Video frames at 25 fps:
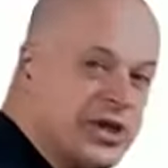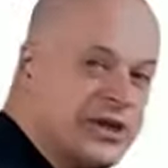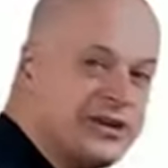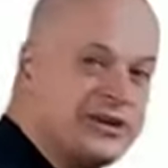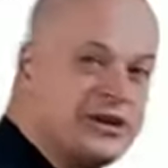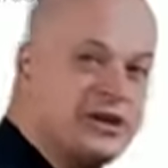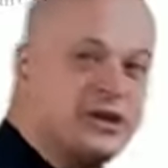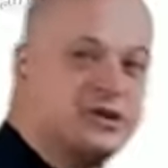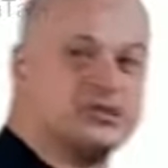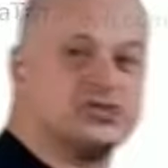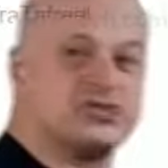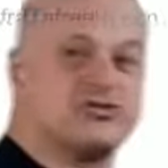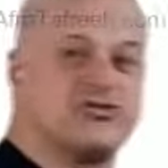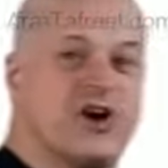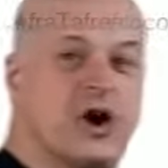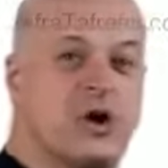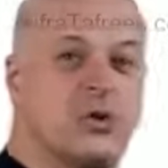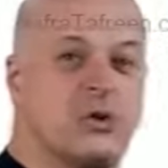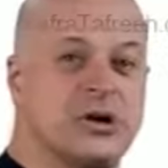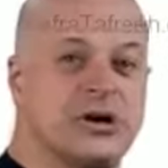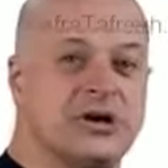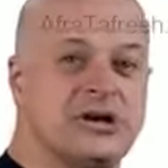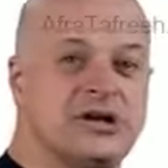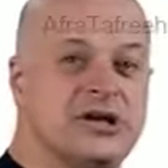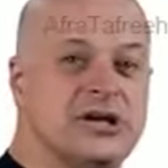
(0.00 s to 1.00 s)
goes
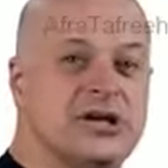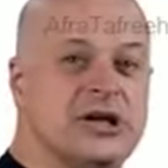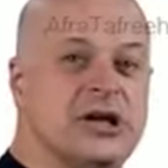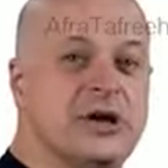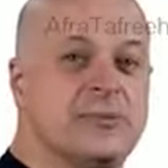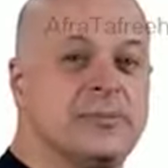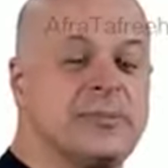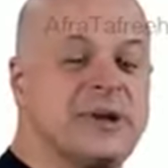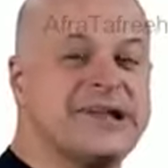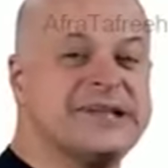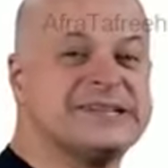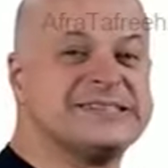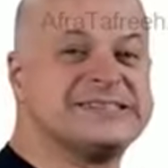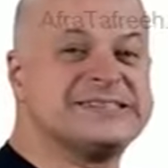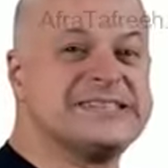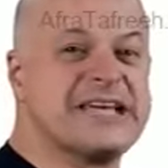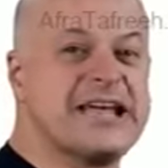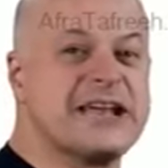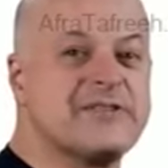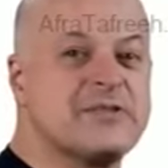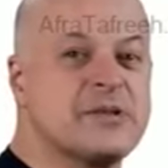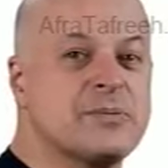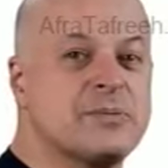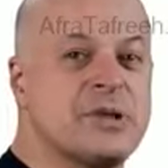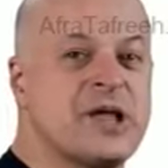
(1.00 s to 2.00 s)
forward, but instead
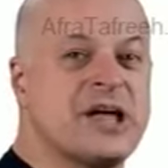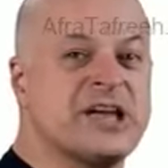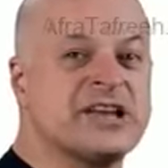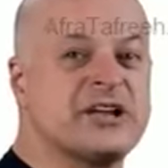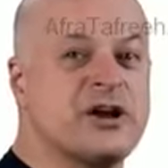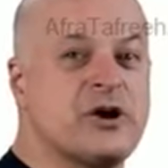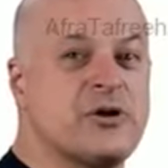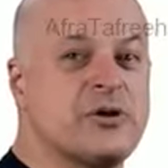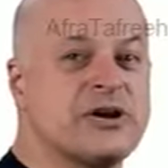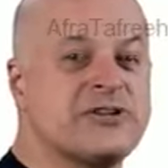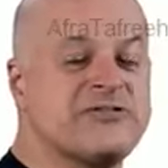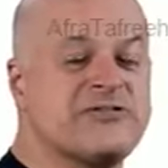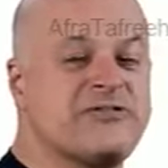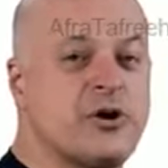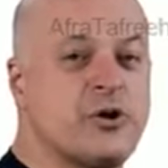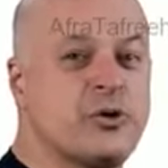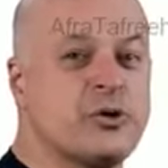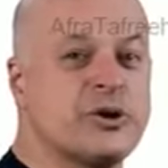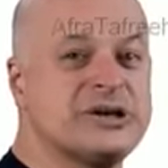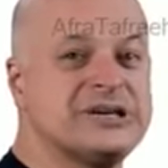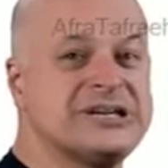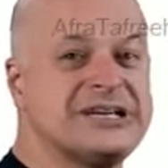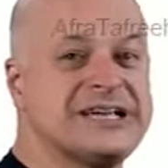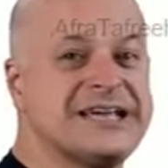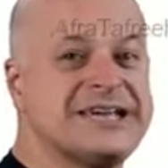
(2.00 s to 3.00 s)
of the blood going
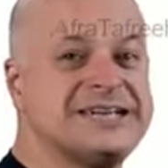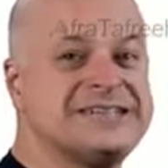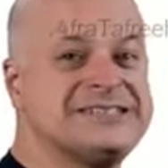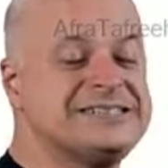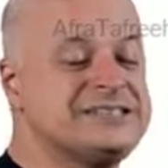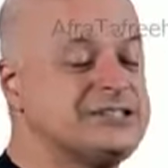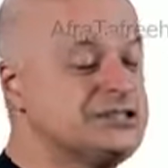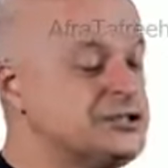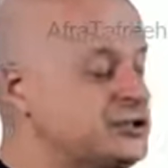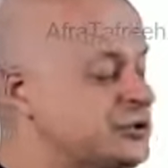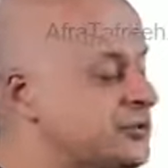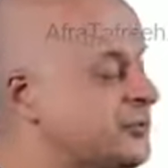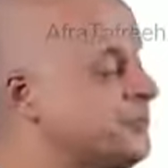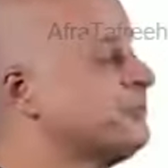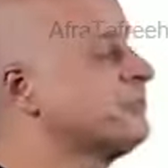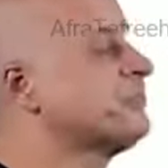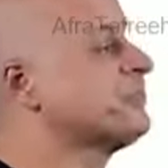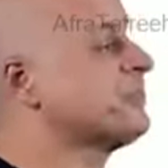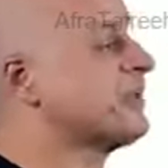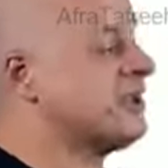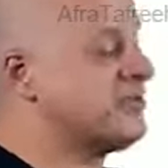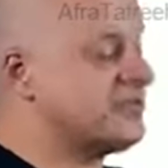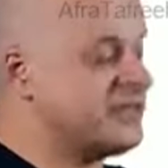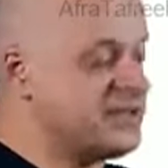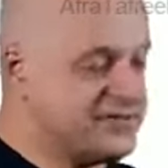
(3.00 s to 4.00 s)
forward into
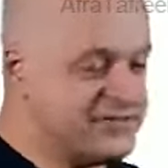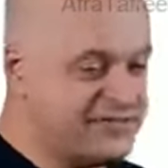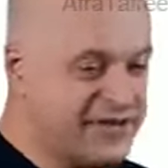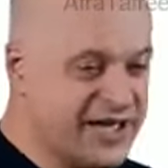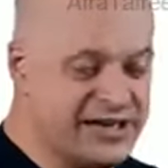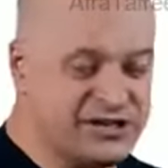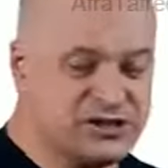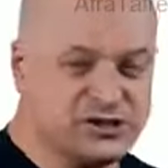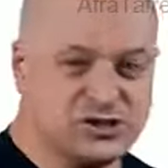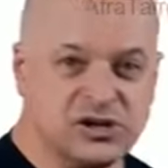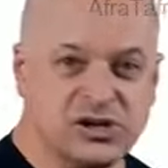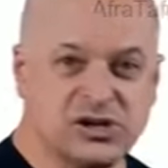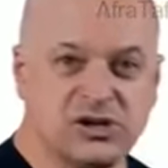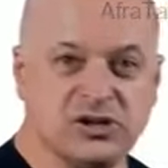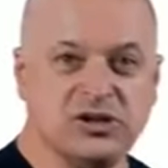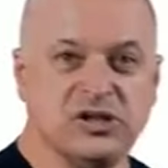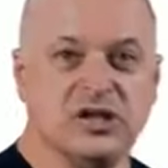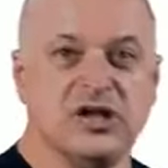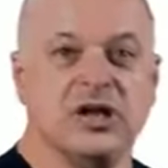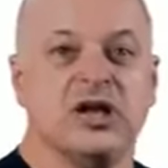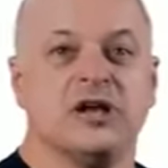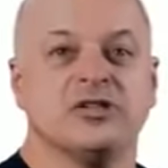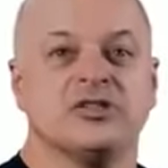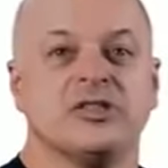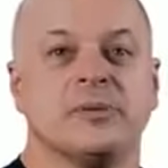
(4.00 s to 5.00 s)
the ventricle,
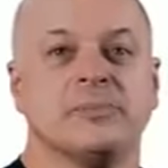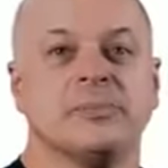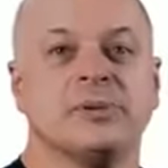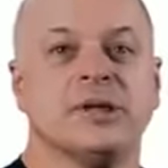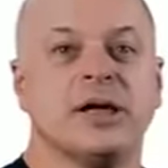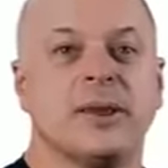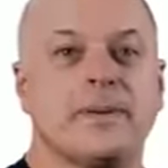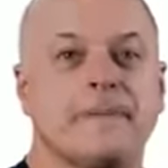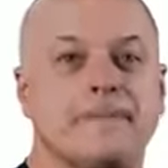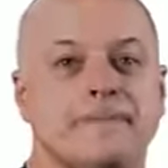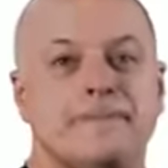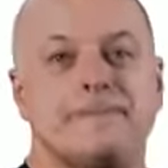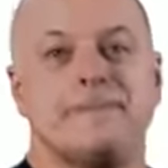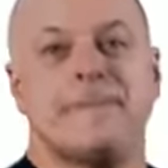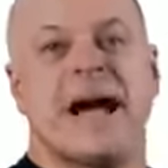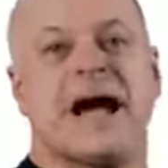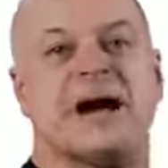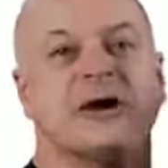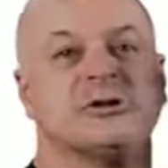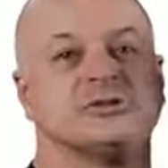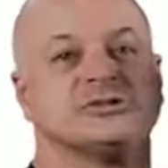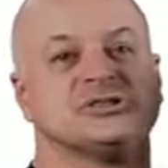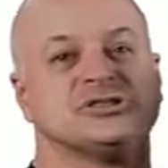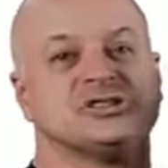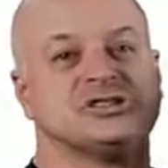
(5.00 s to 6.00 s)
the blood
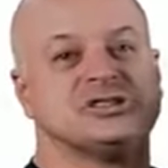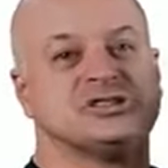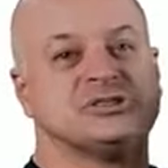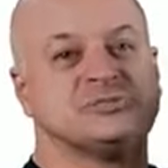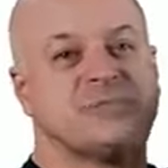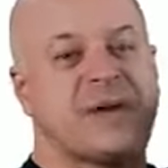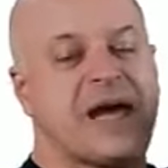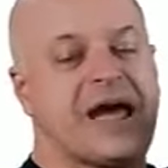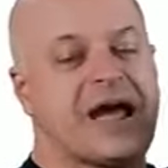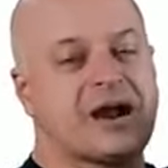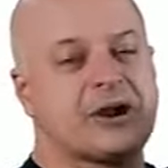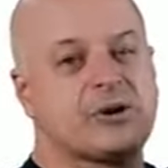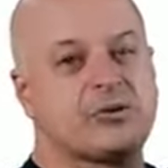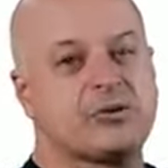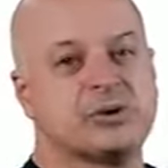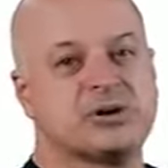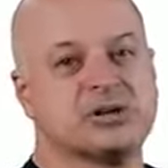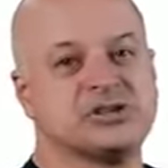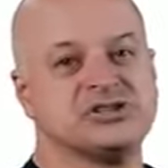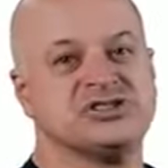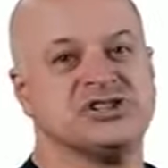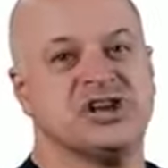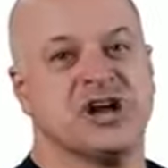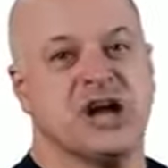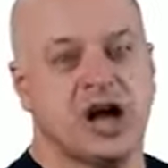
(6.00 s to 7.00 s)
bounces
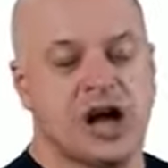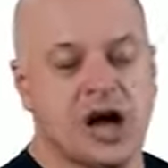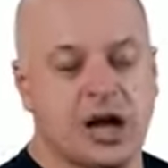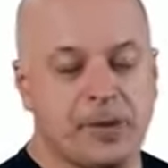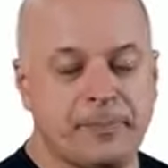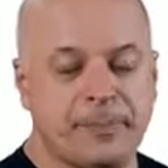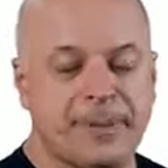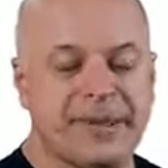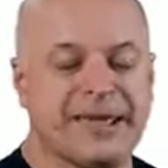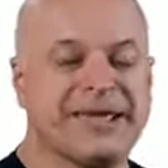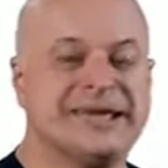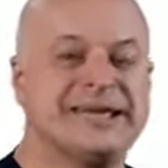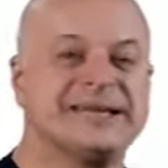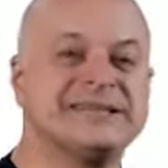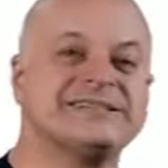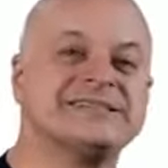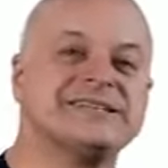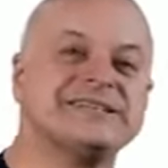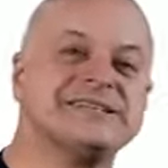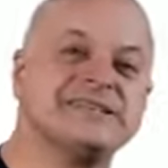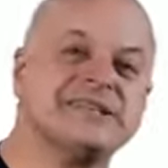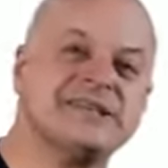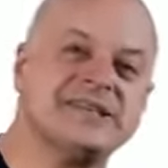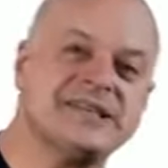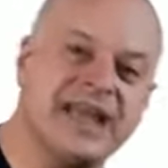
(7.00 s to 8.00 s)
backwards up into
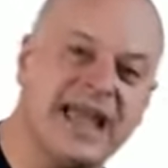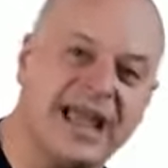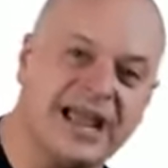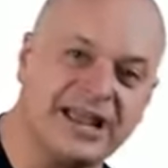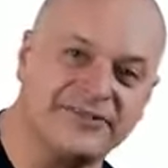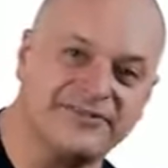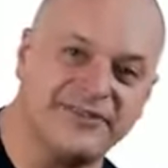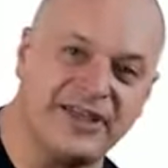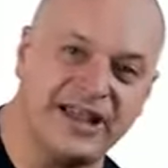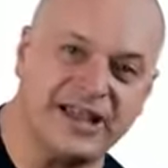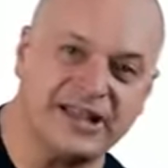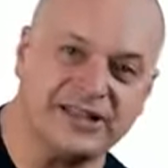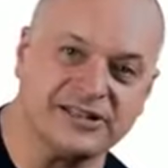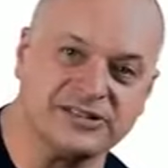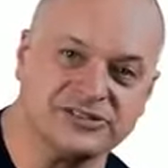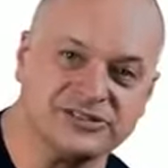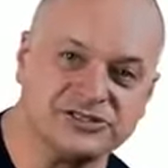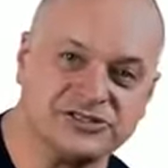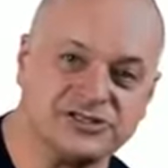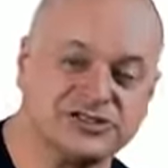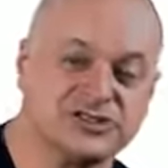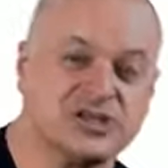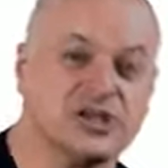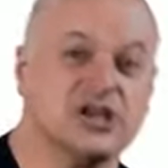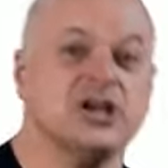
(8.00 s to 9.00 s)
the neck
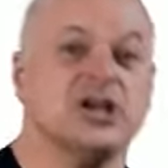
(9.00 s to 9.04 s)
veins.